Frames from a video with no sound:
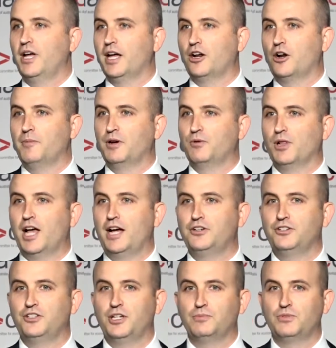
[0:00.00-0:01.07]
economic
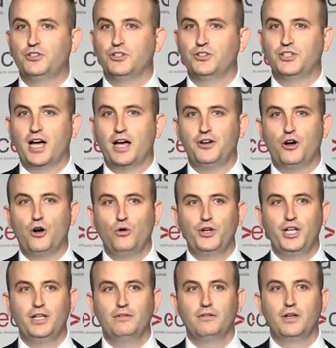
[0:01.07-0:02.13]
relationships just aren't
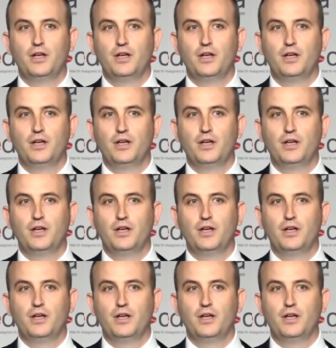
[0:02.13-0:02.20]
holding,